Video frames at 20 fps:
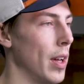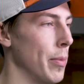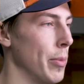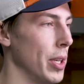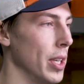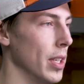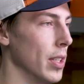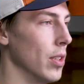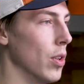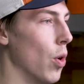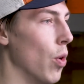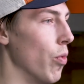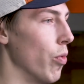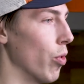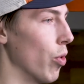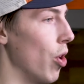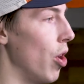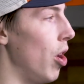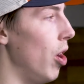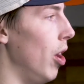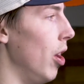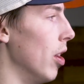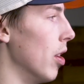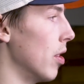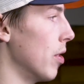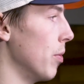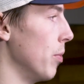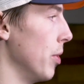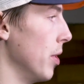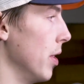I mean,
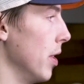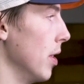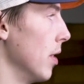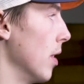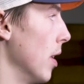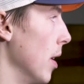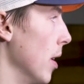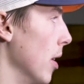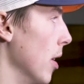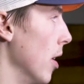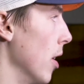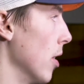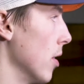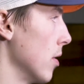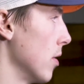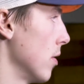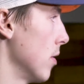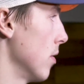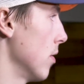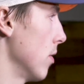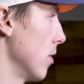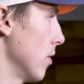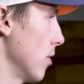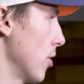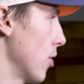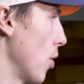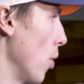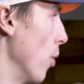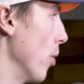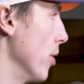overall, we need, our
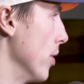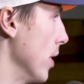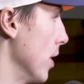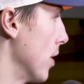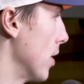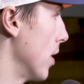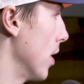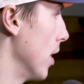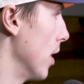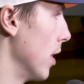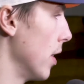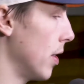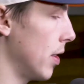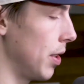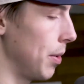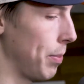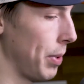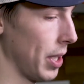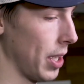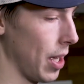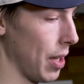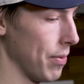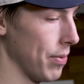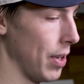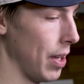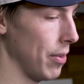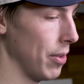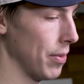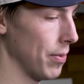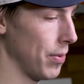scoring needs to pick up
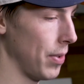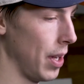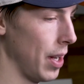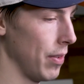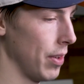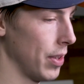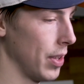5-on-5.